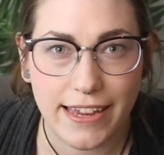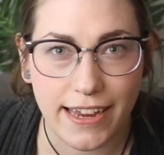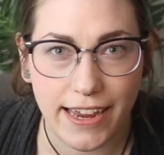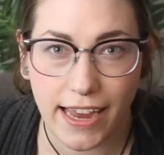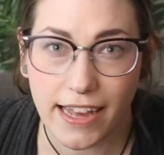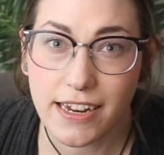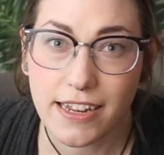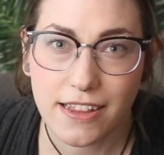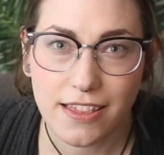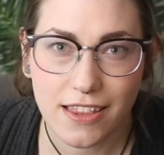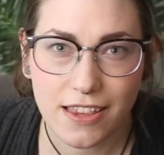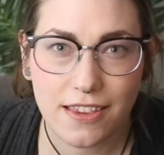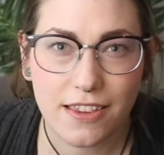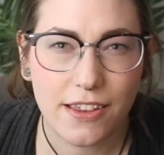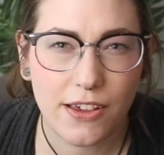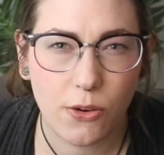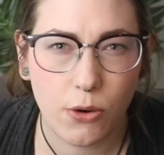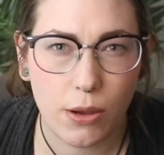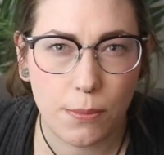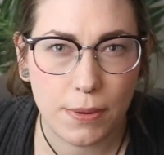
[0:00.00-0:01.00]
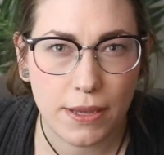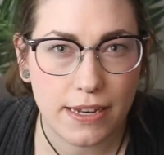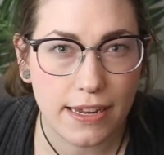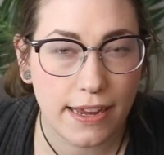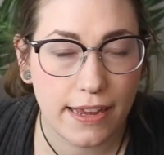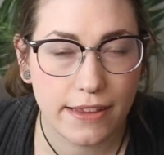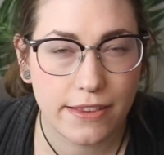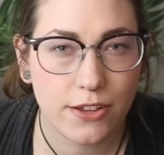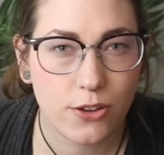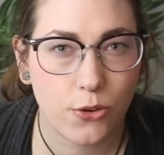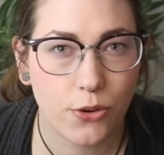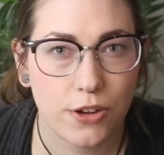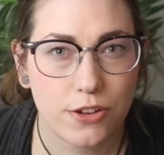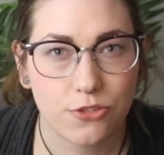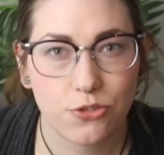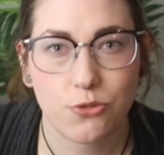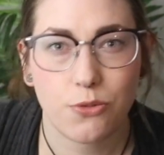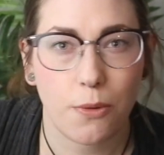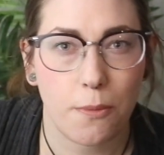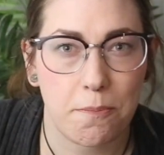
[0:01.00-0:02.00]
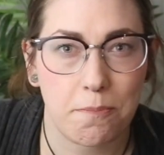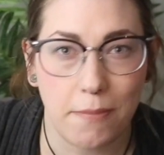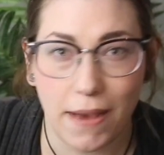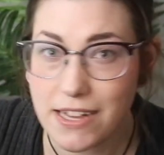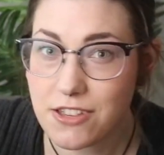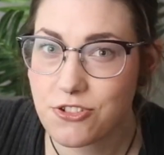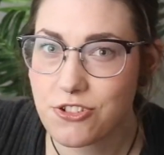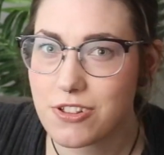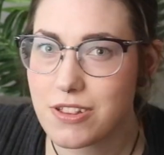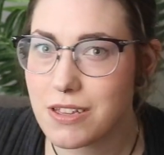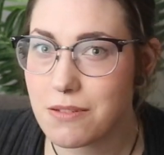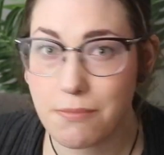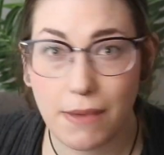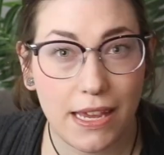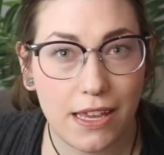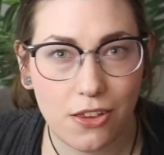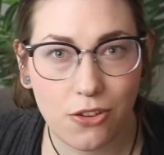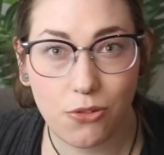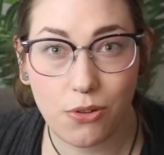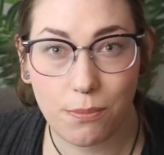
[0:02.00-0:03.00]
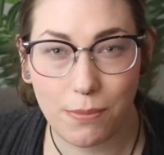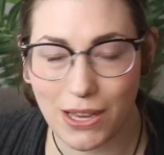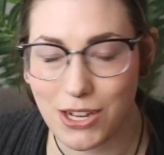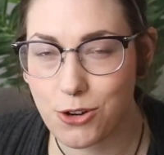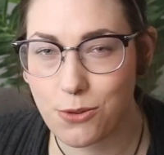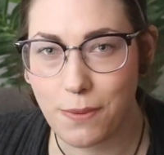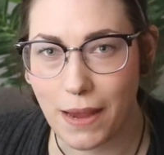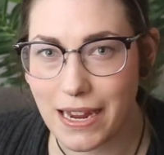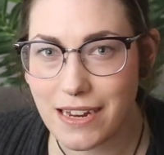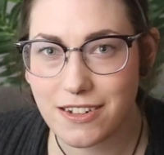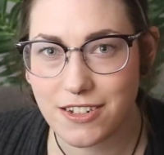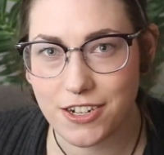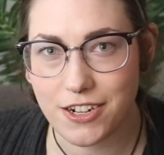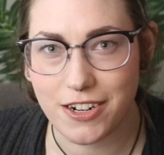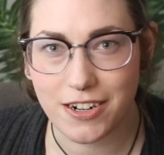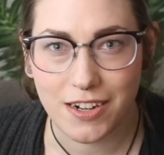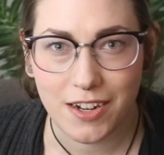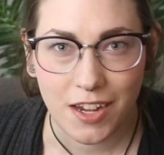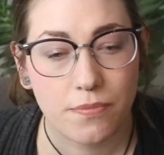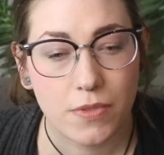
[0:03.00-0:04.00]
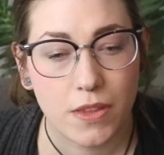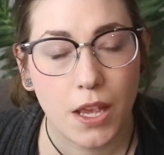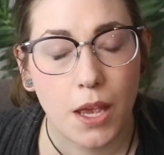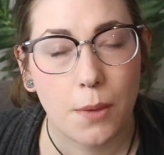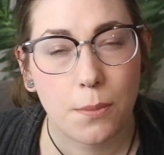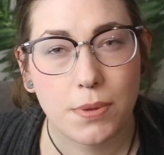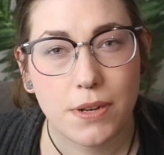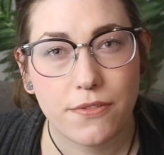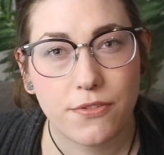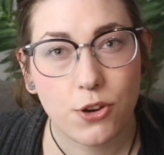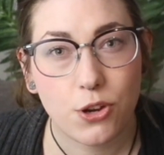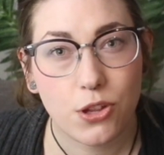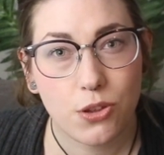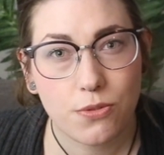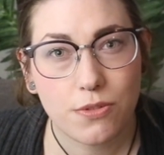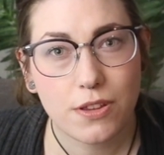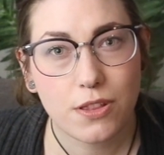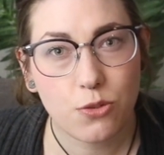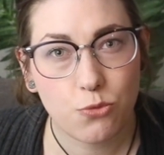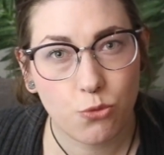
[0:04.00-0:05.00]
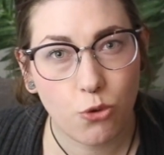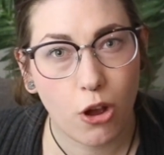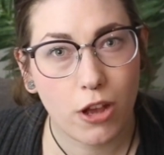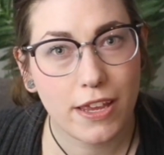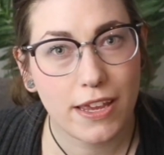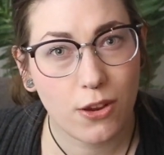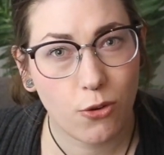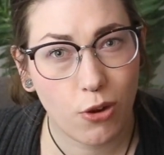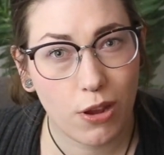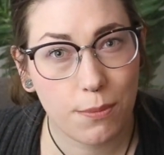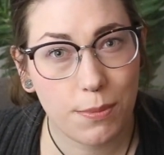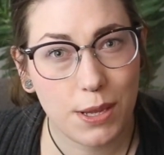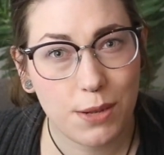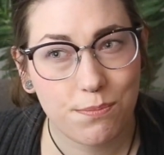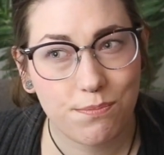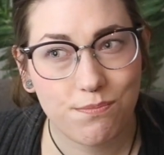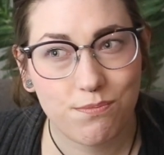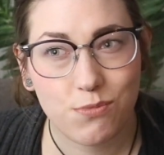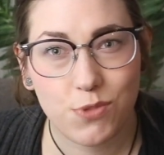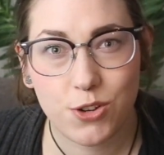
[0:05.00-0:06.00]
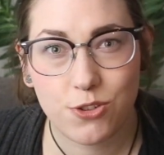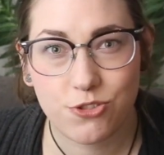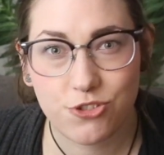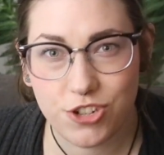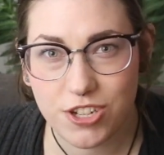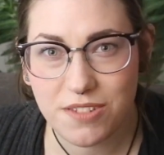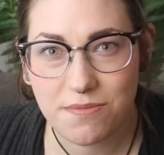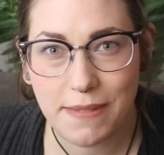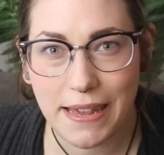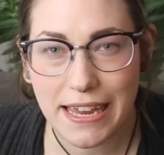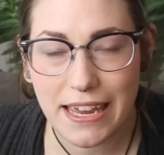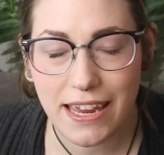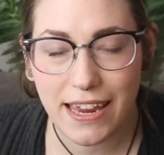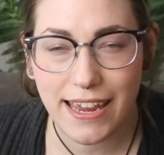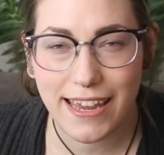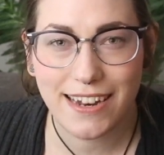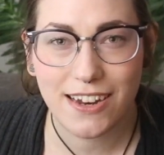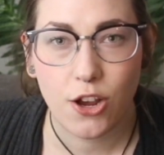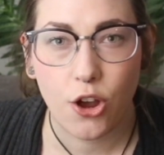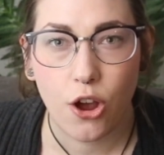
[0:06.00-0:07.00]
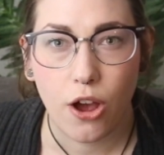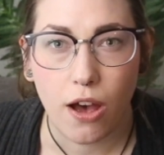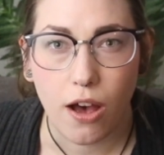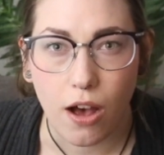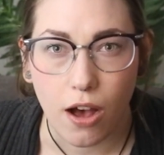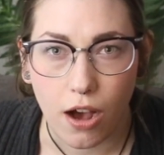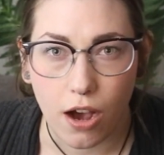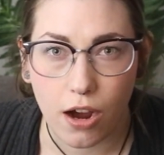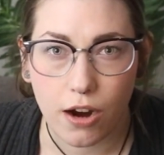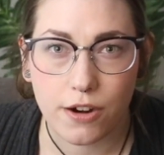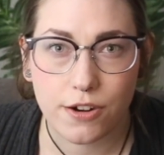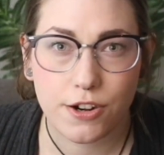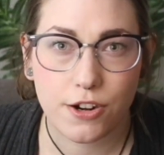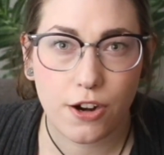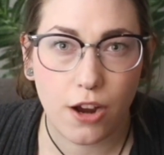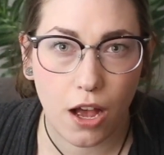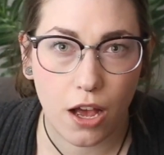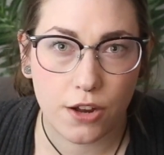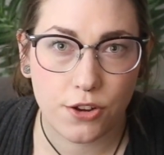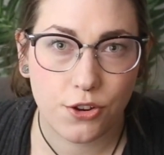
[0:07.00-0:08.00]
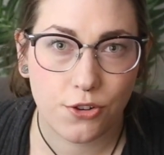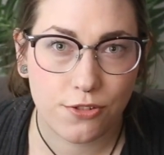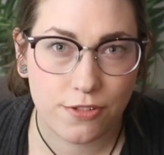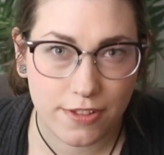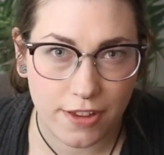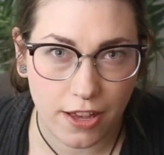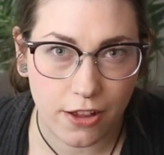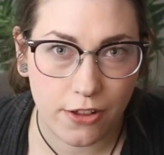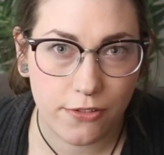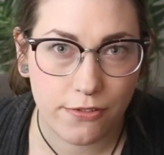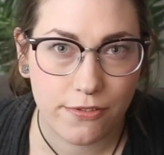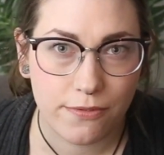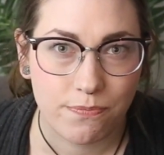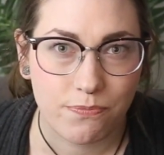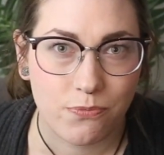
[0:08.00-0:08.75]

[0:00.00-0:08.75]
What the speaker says: Getting this equipment isn't going to magically make you a better painter. But if you're using the wrong equipment, you're just making it harder on yourself.